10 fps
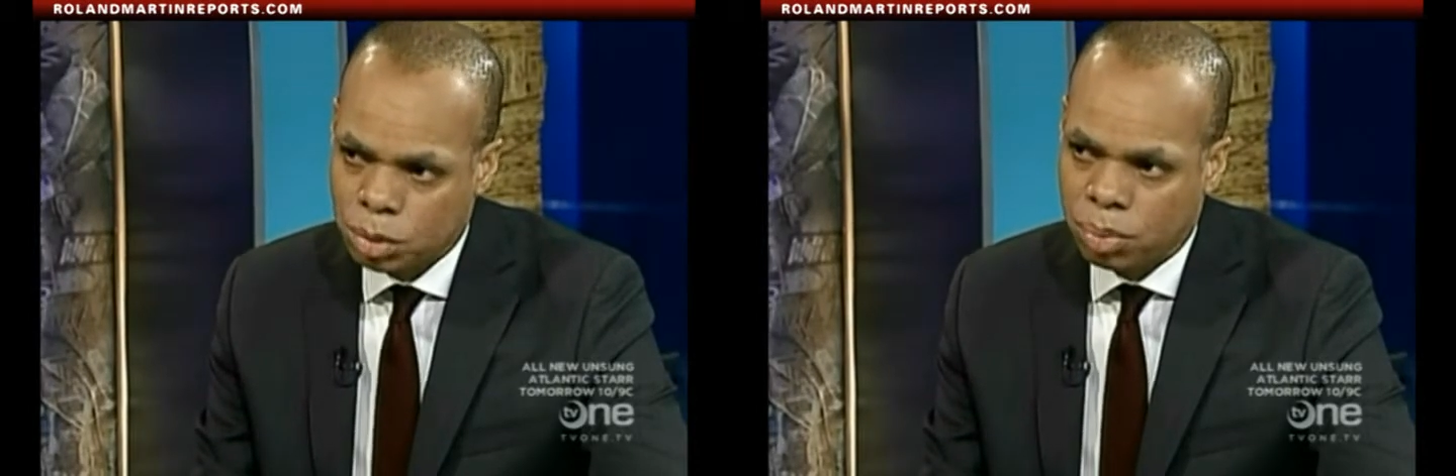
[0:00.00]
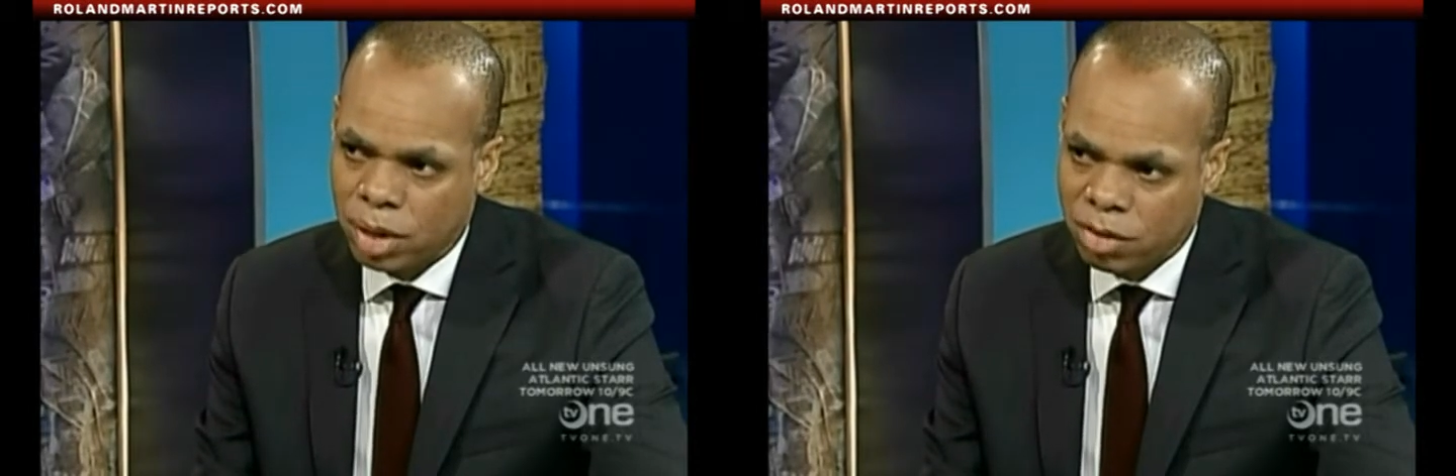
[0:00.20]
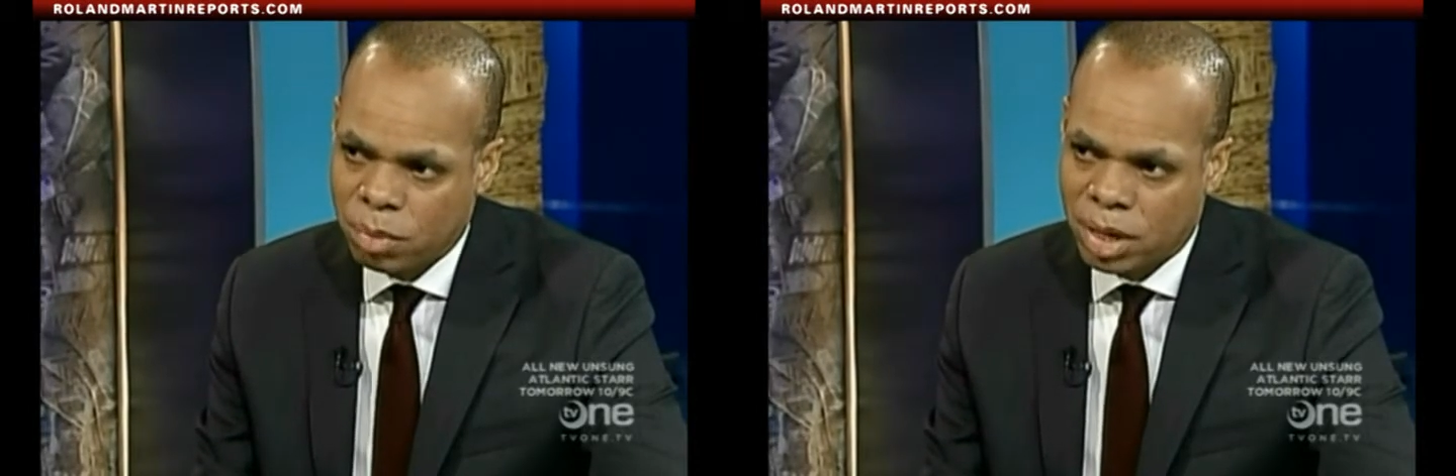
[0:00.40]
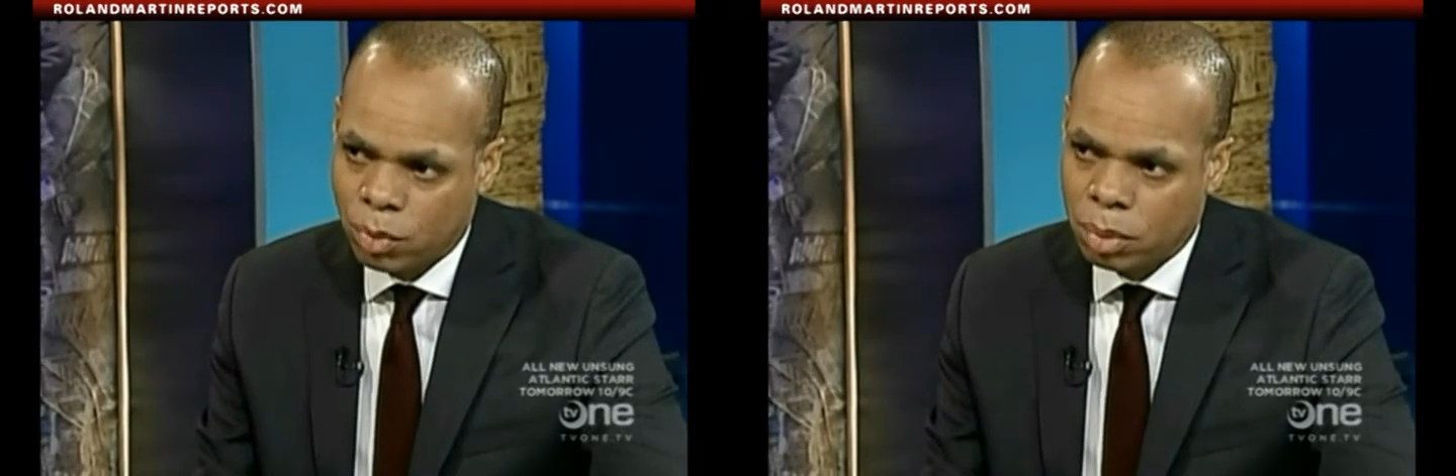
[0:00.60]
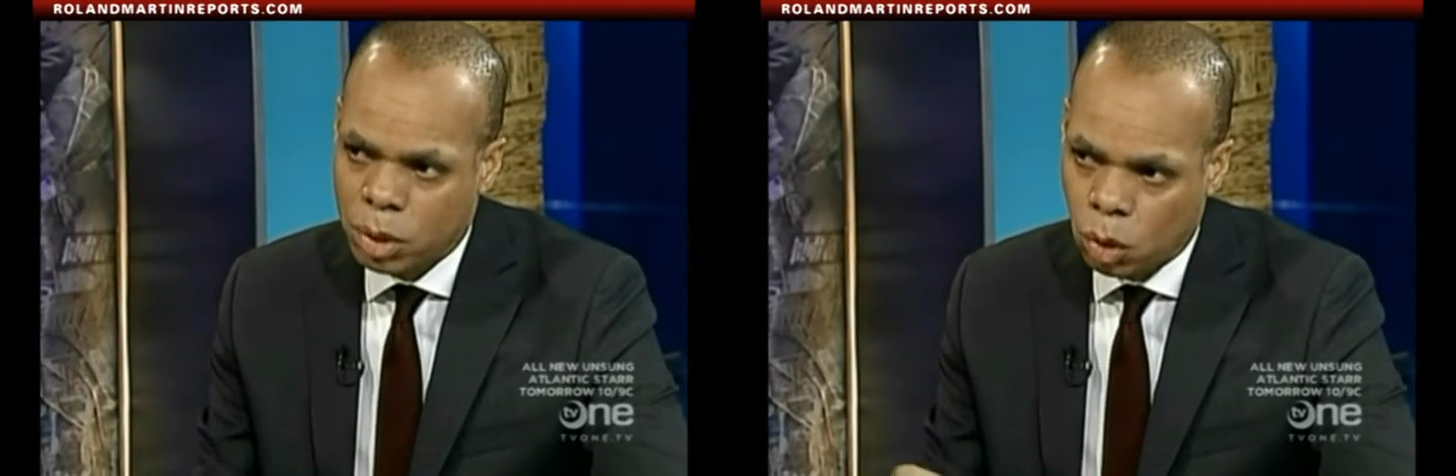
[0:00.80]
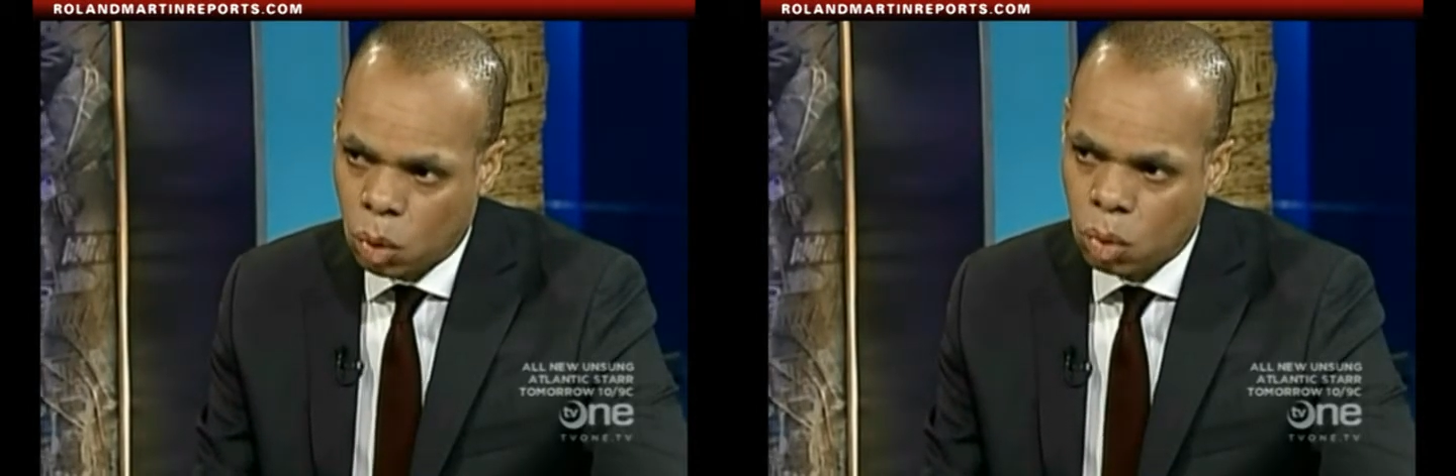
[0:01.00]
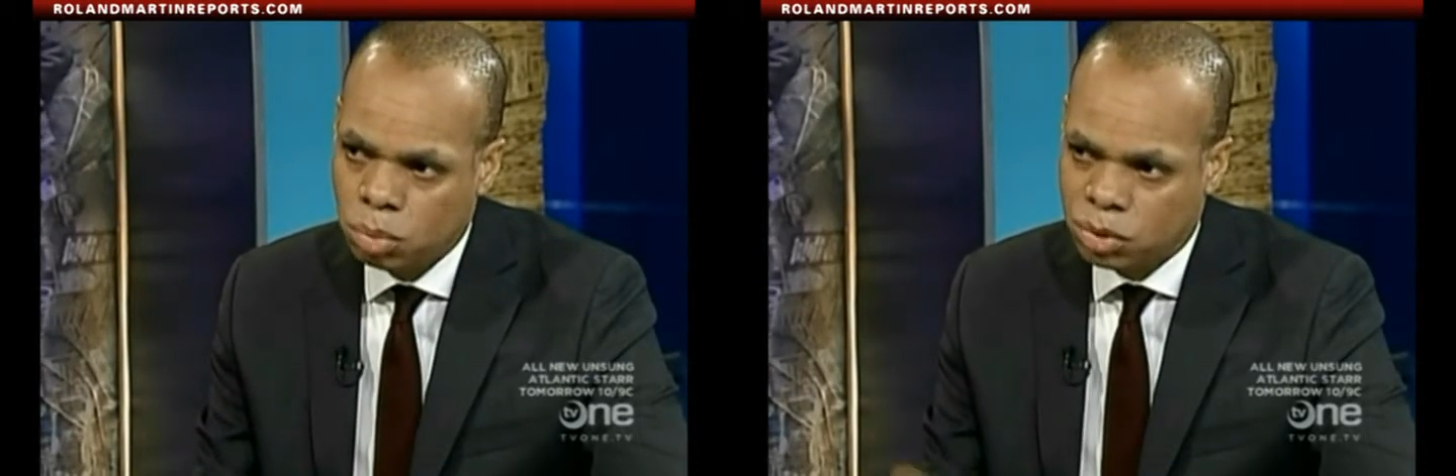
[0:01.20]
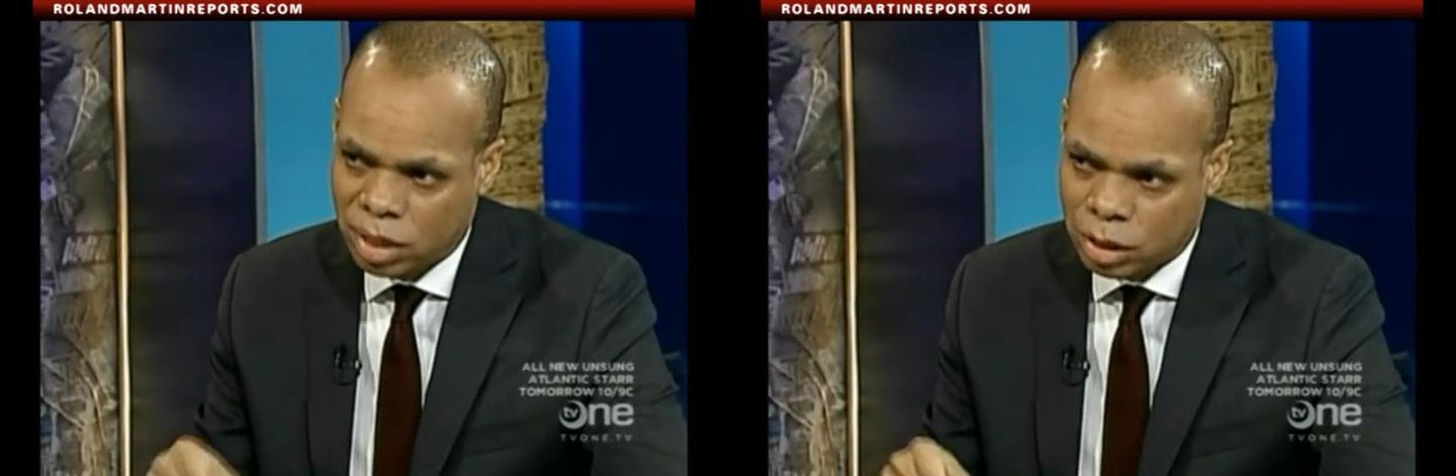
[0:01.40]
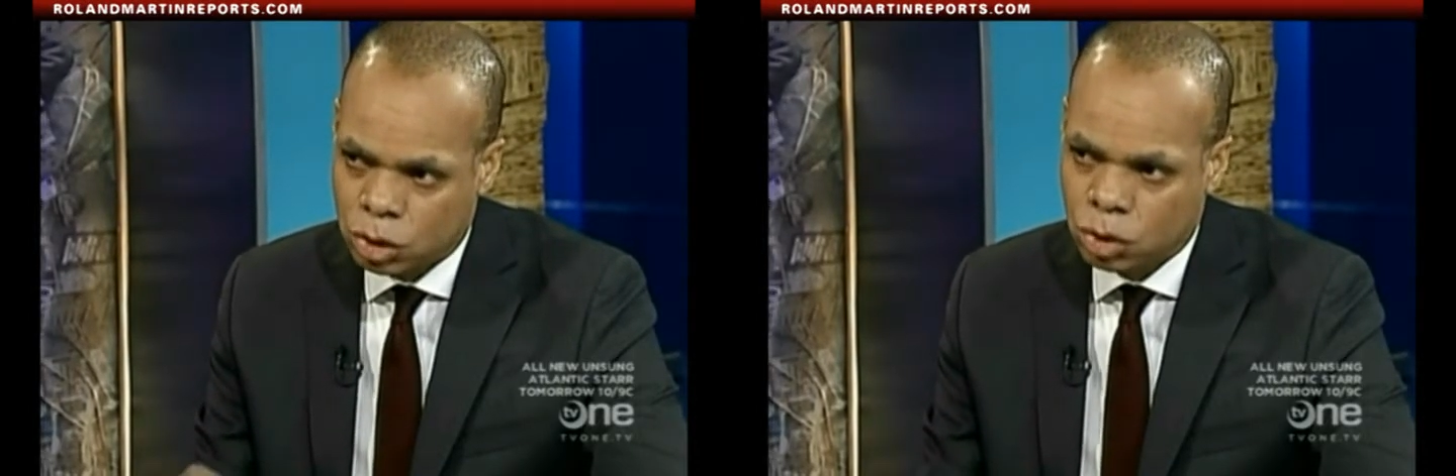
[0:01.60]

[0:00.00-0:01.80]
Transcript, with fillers: brave men and women home so they can